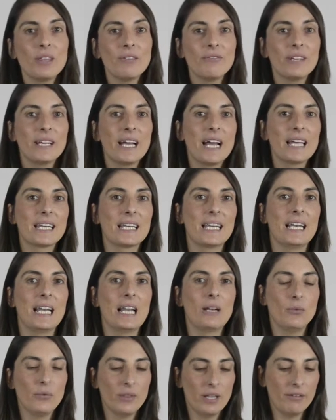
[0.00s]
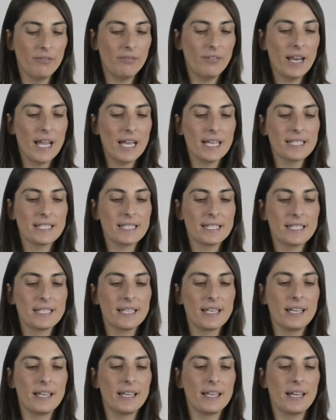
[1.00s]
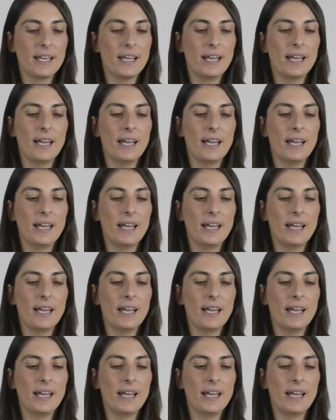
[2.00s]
Let's finish this lesson by learning how to